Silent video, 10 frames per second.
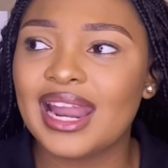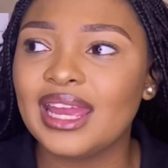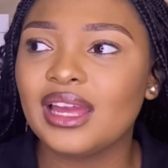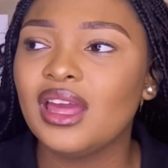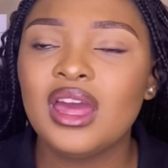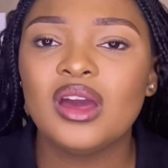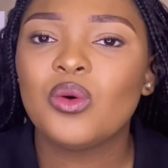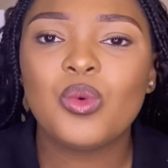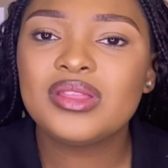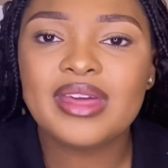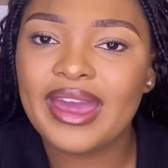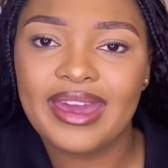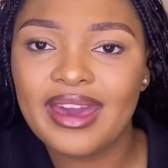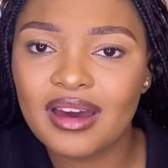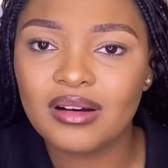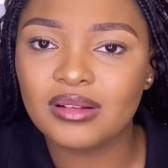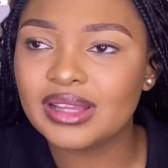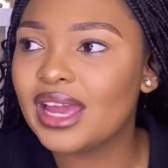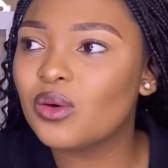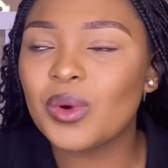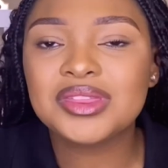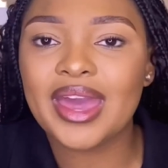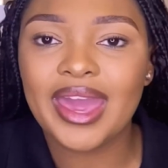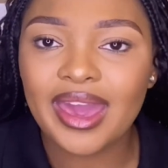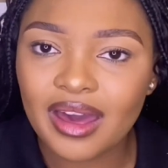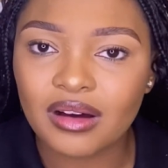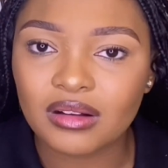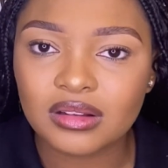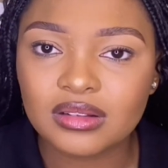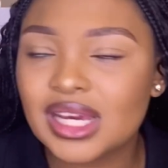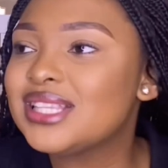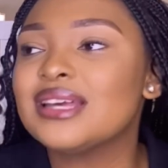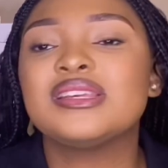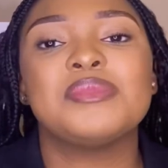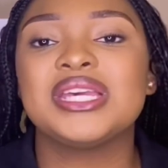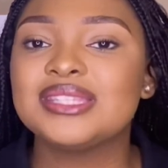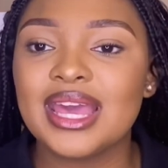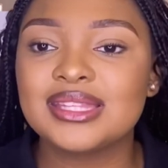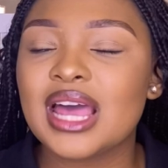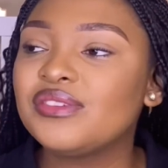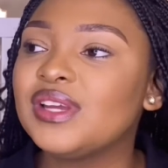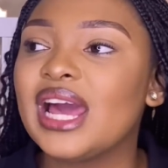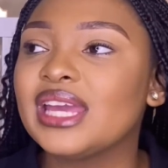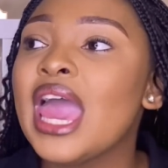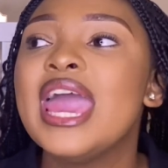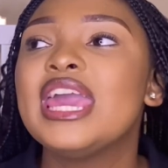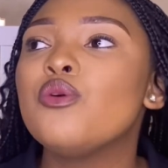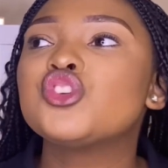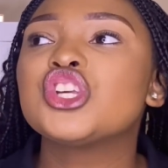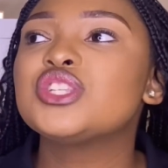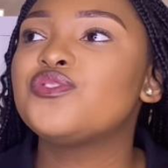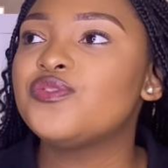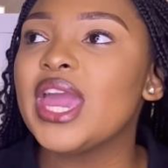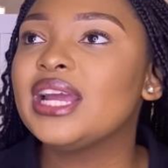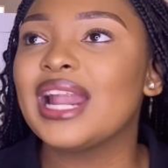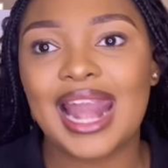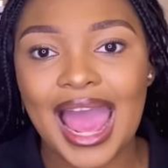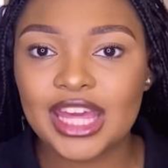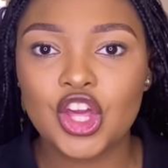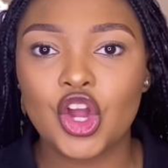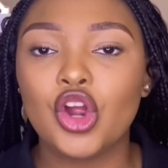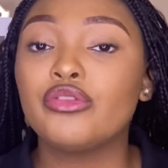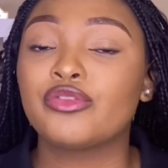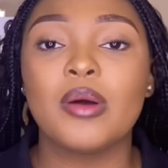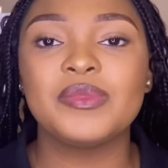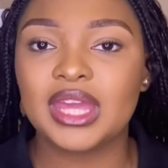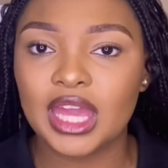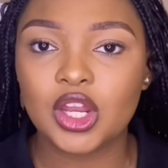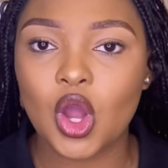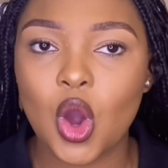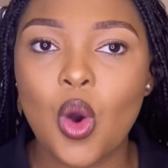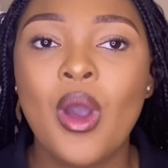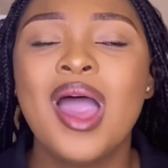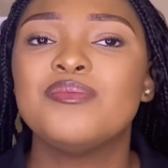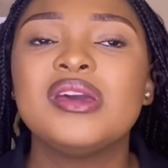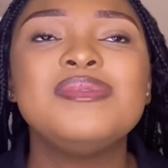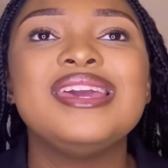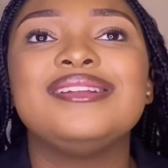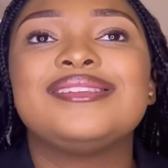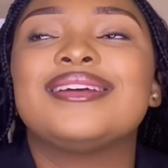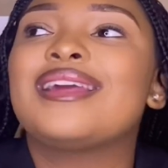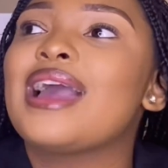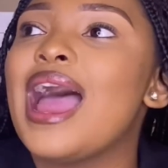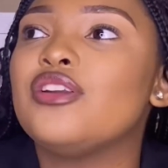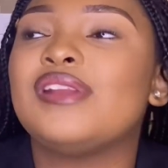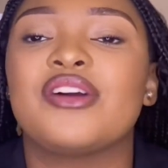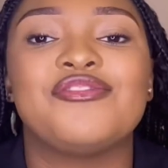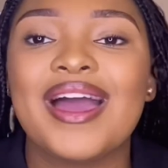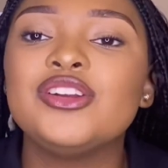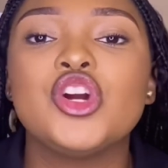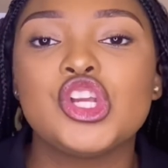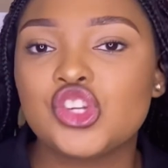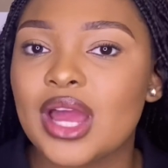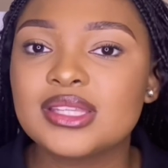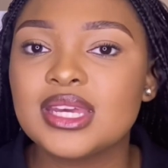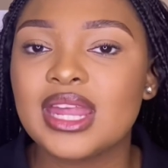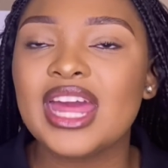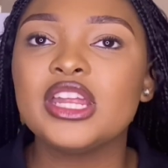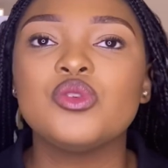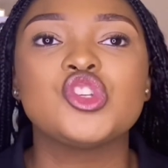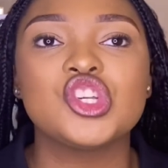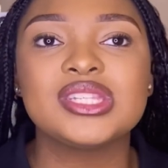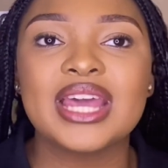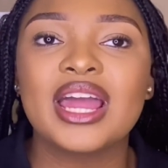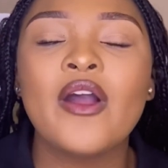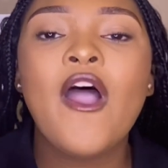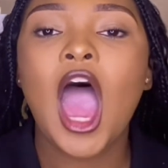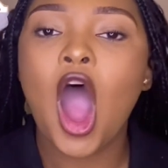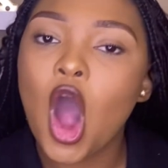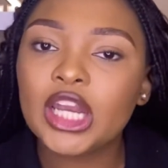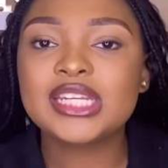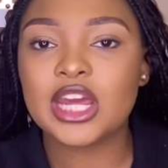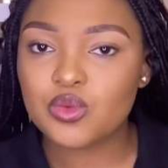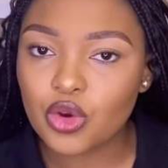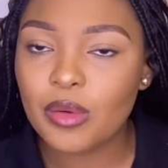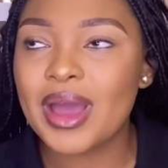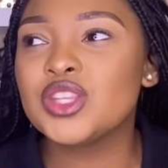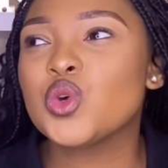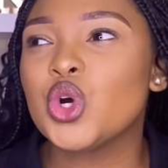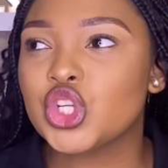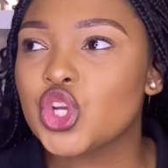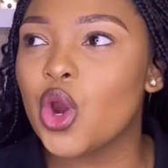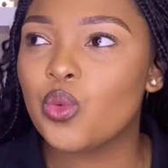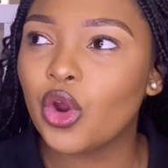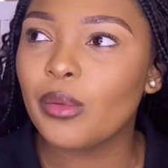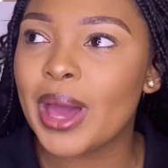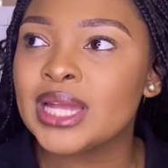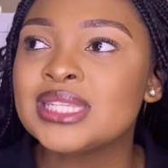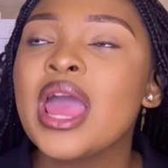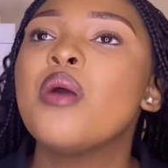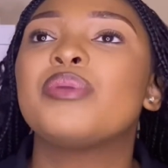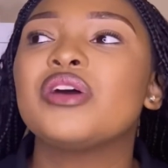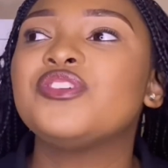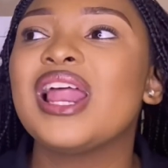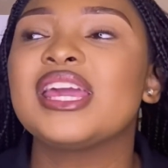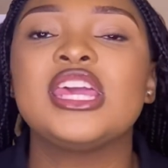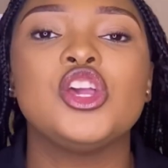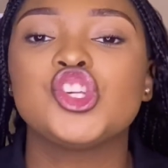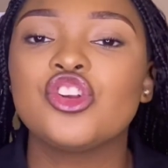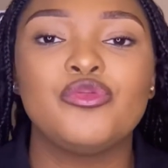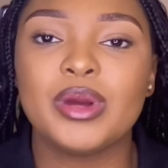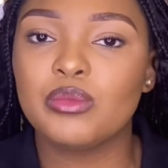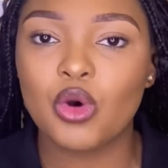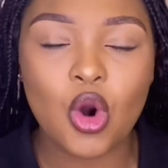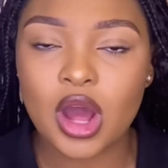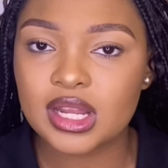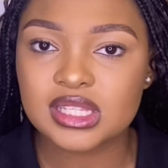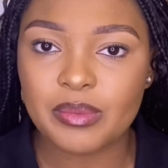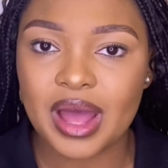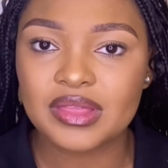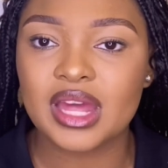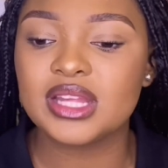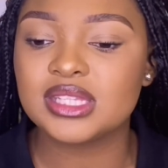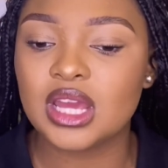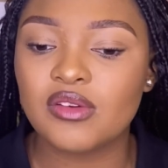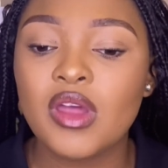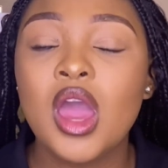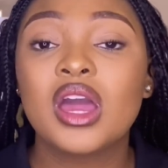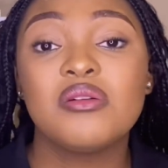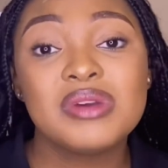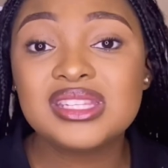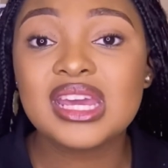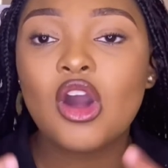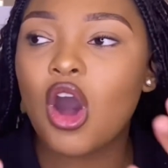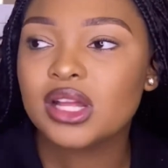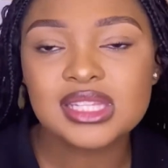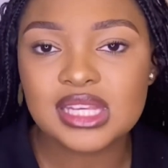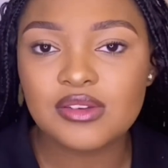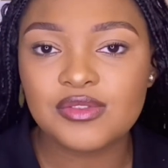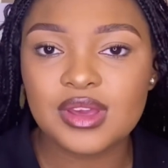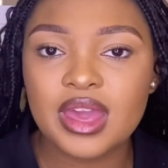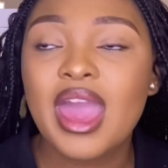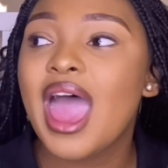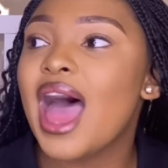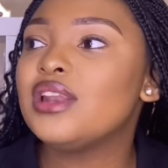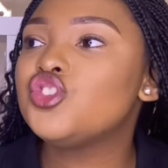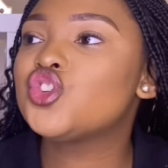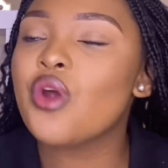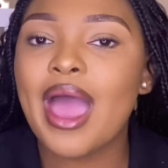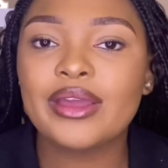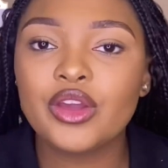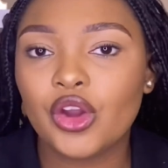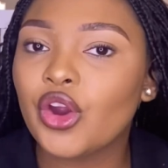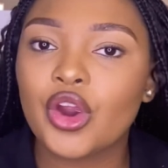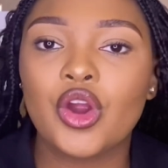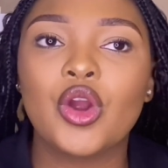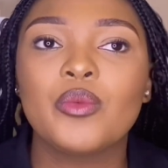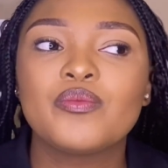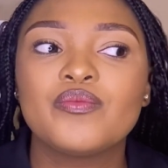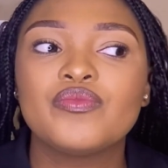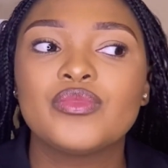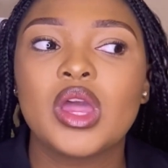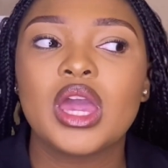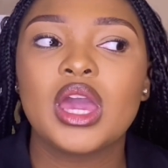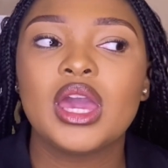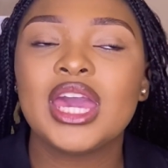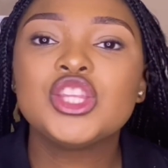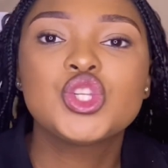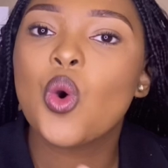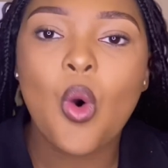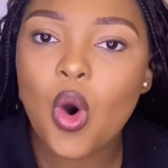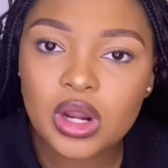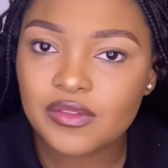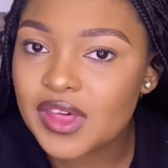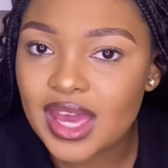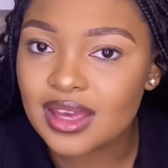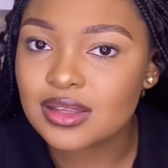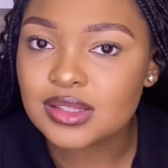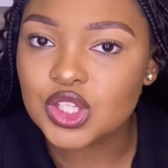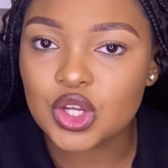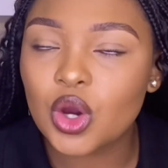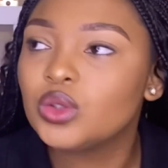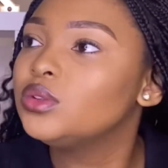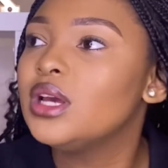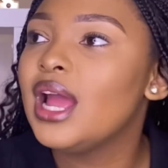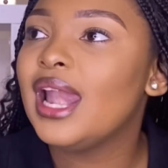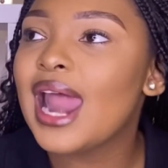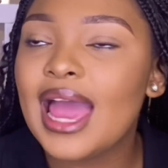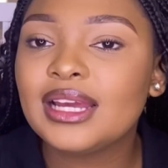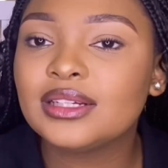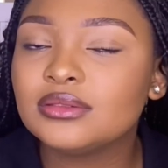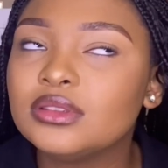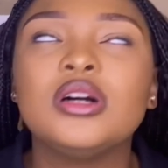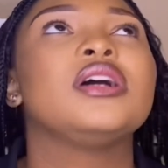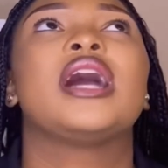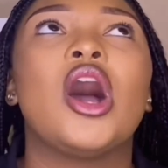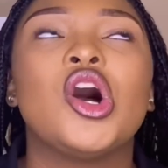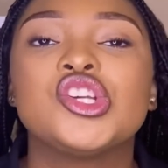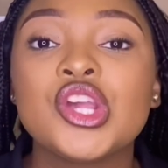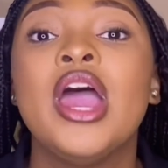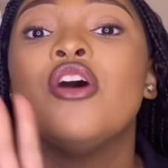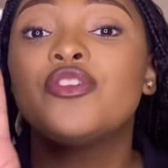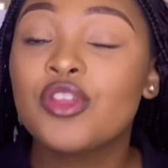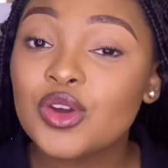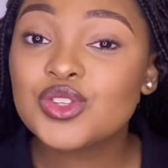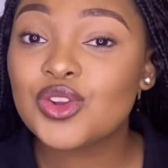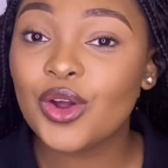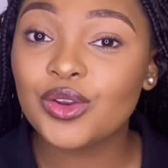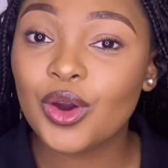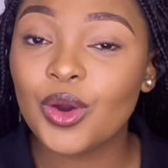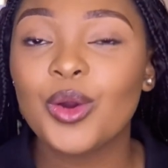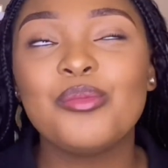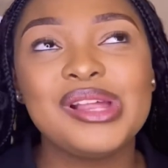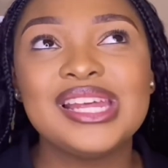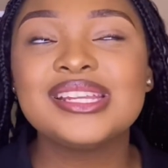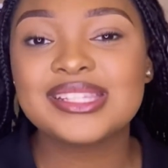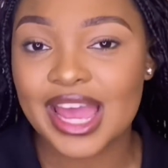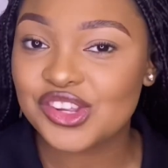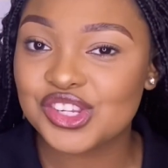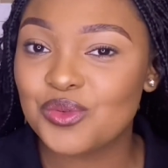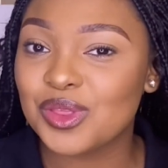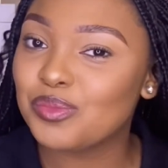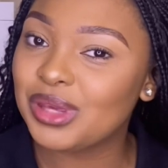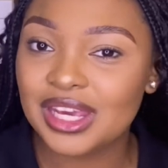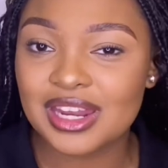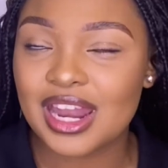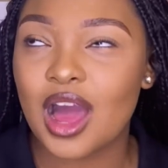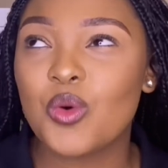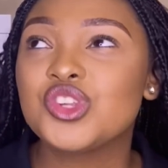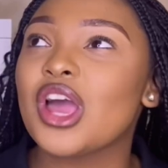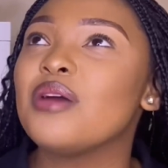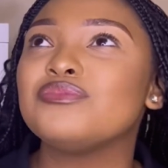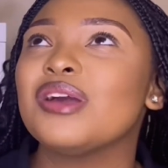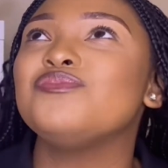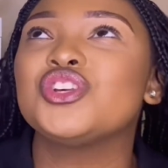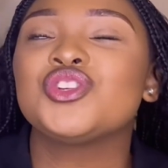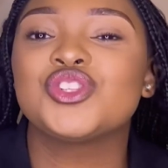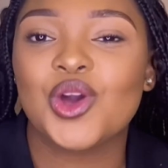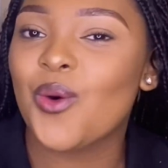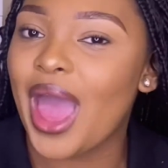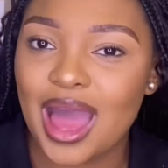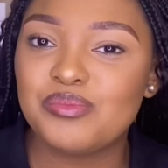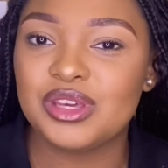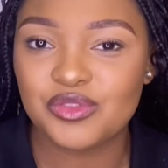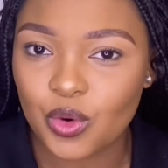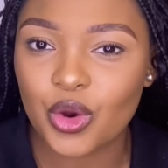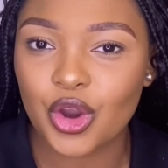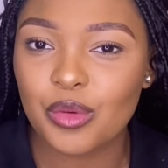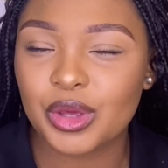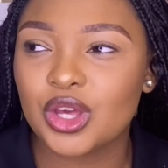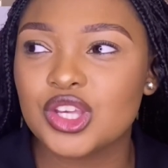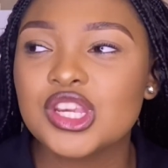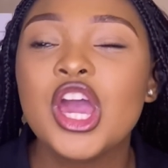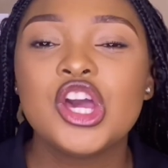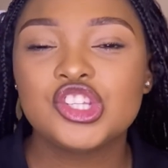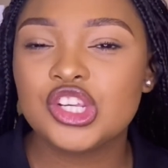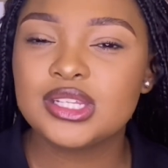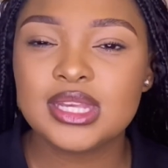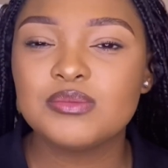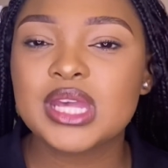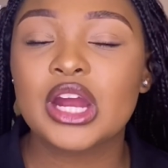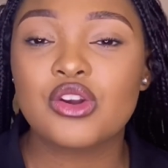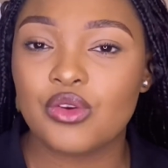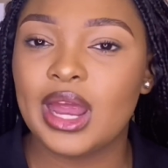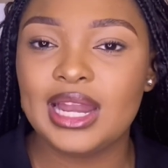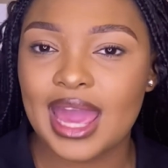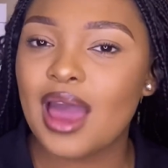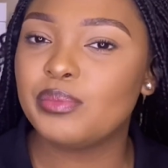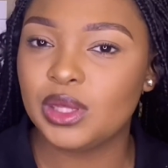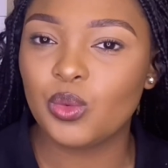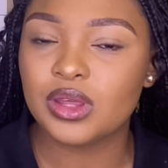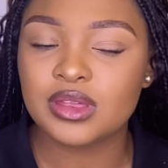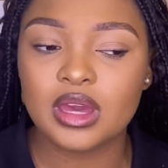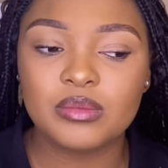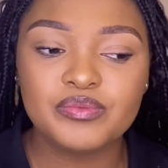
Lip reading: Like, what the hell? Like, what the hell? It doesn't make sense. I feel like he was just fake liking her from the get-go. Maybe he did kind of like find her attractive and it was just like a holiday romance or show romance. But I feel like he should have been more honest about that instead of committing on TV and dragging her into all of this, you know? Like, oh gosh. For those who don't know, Melinda's actually with Peter now, which I'm just so happy for her because she seems like really happy with him.